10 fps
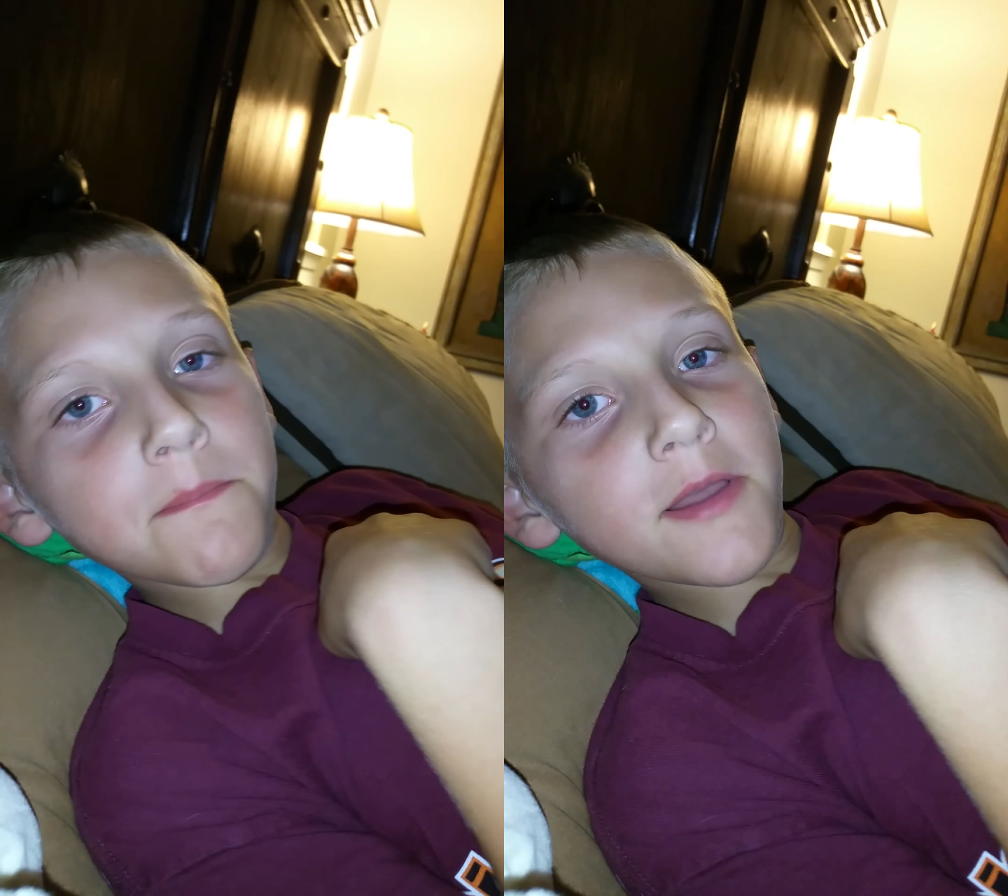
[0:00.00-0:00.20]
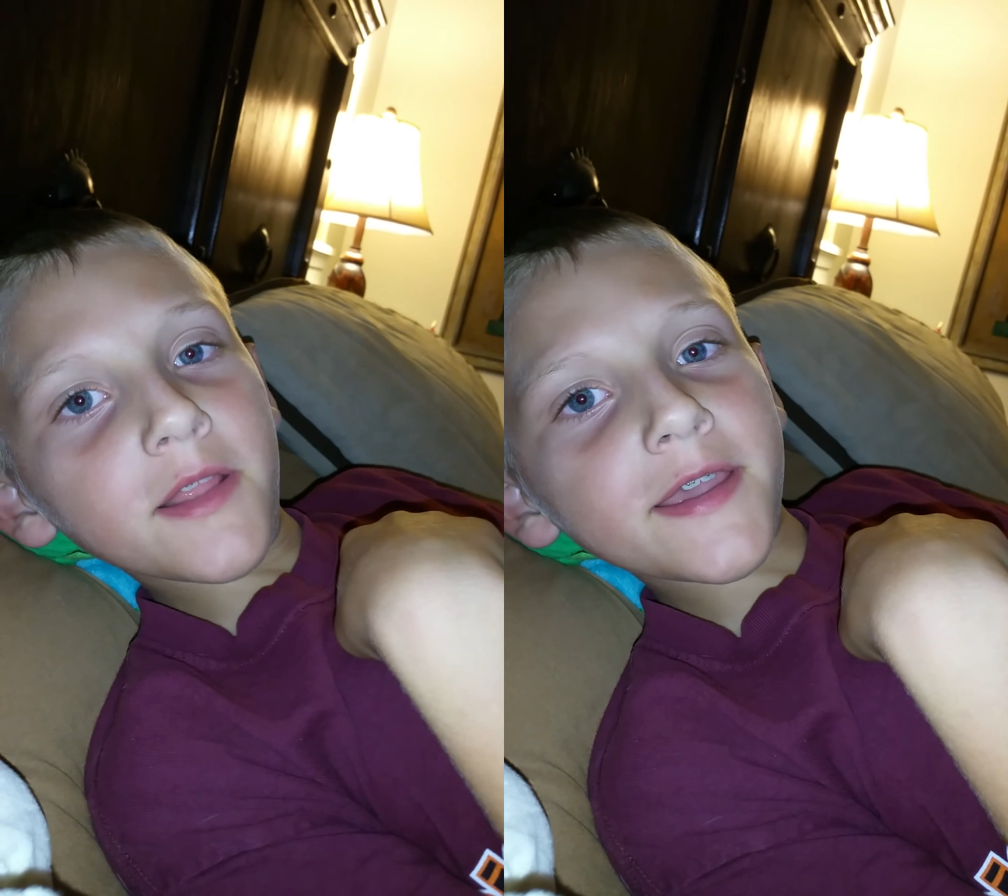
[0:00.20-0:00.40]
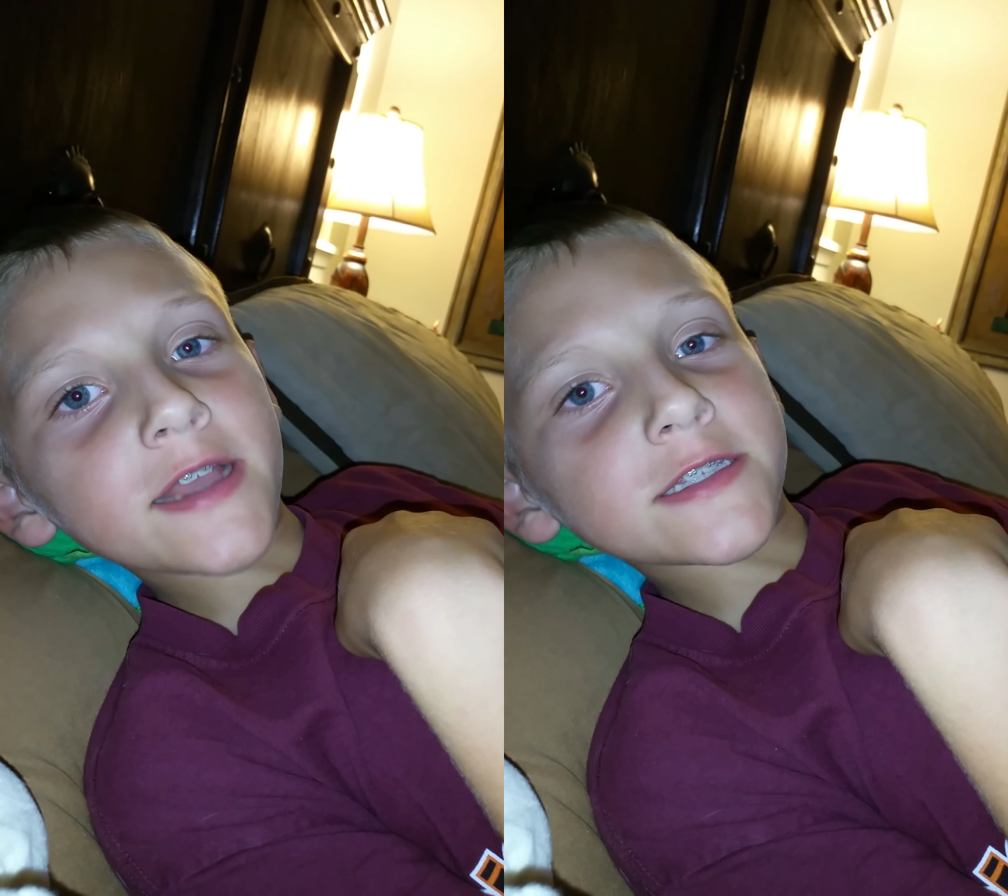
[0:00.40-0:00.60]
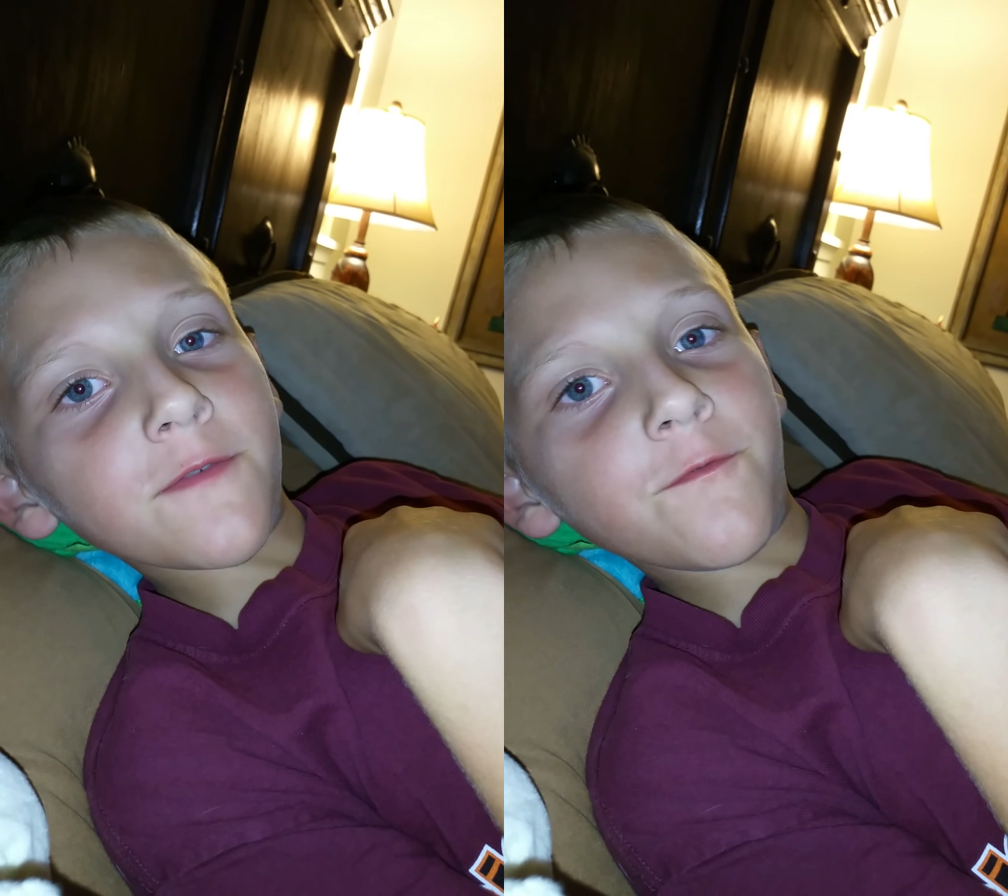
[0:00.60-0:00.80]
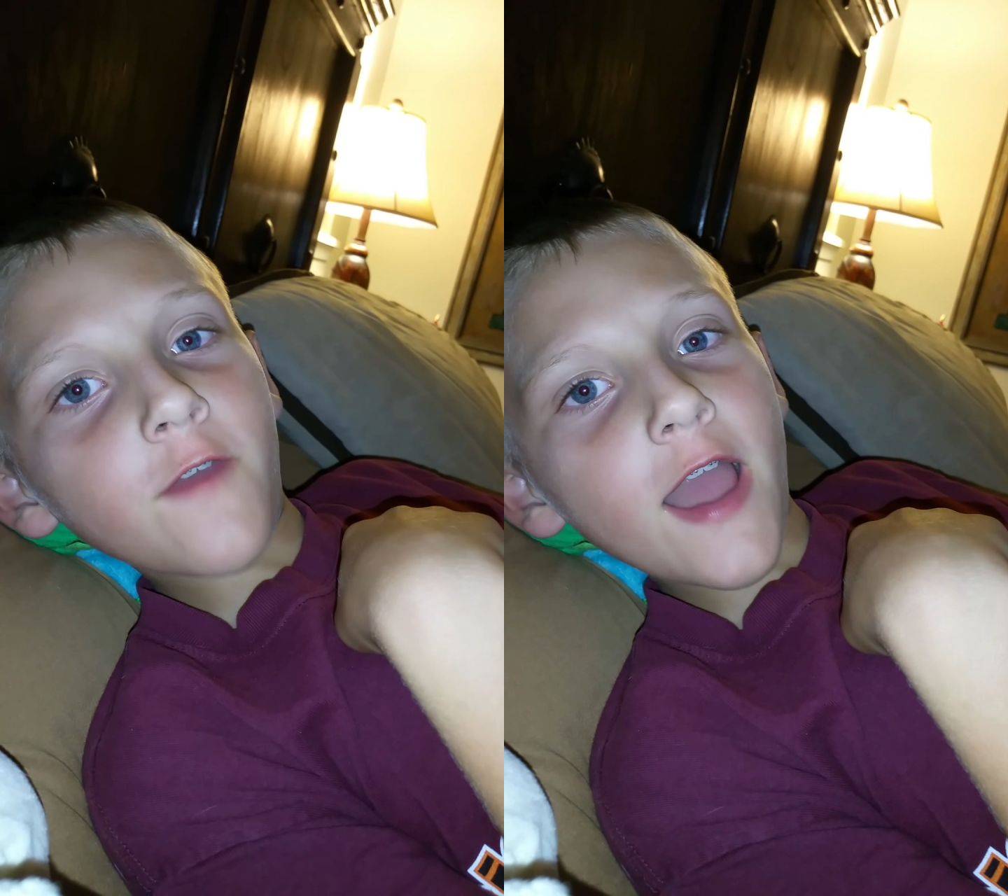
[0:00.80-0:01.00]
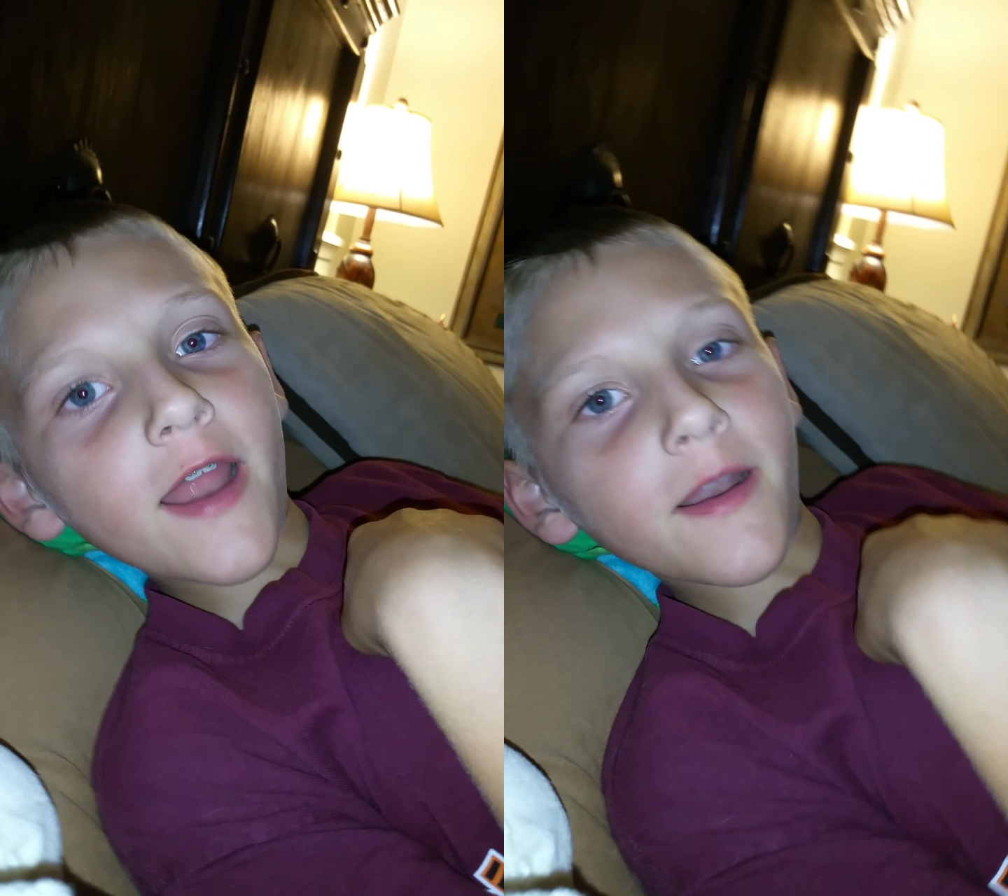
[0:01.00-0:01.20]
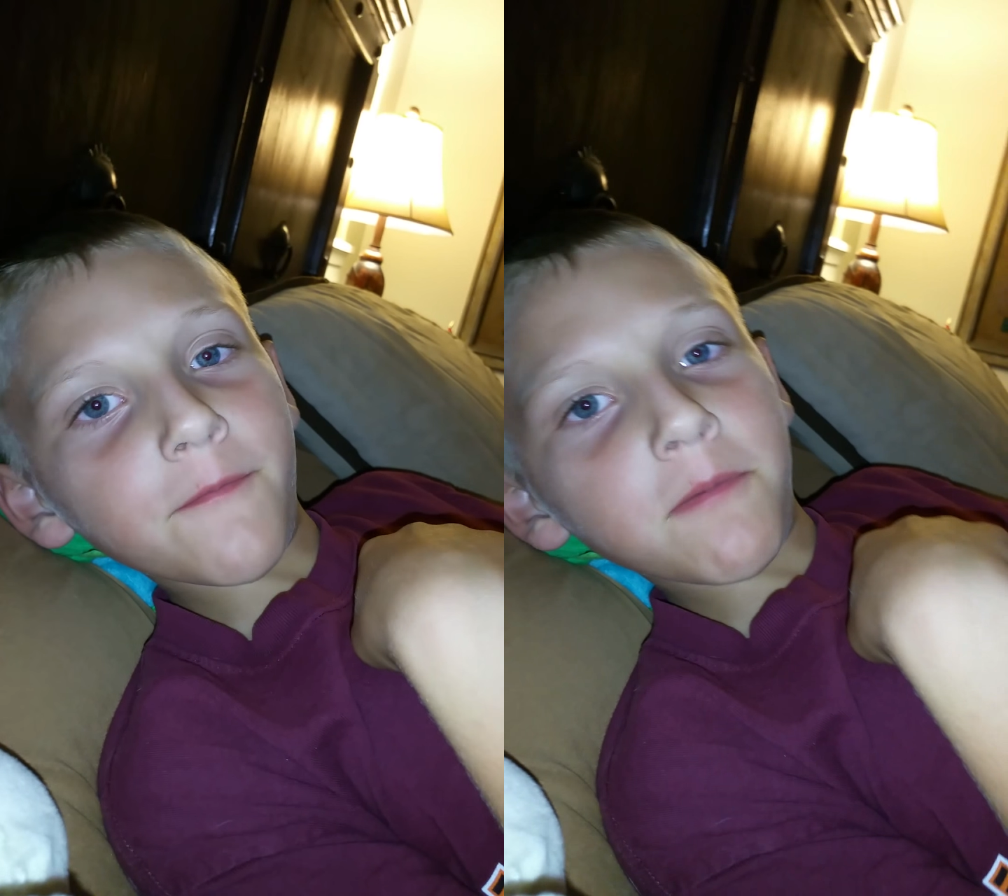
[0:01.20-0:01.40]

What? Millions of fat